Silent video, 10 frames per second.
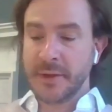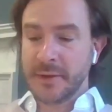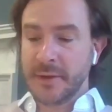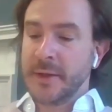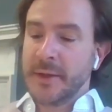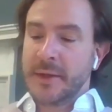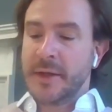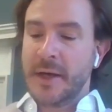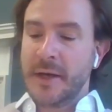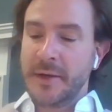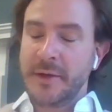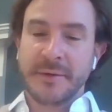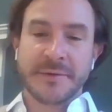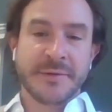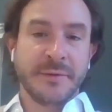look, I
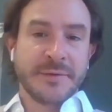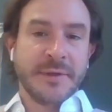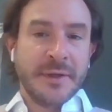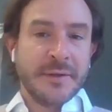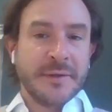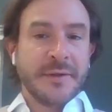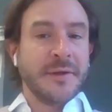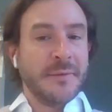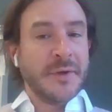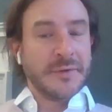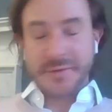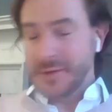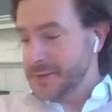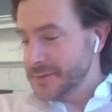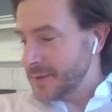know it's not
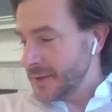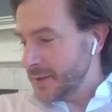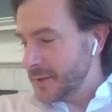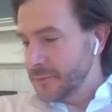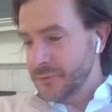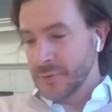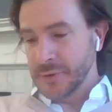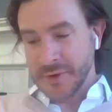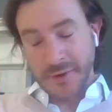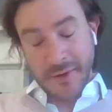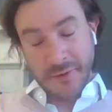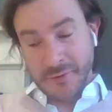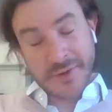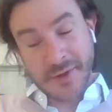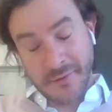it's unfortunate, you're
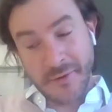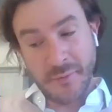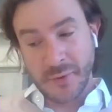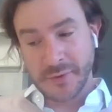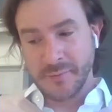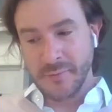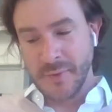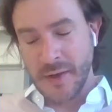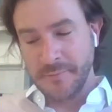addressing a very important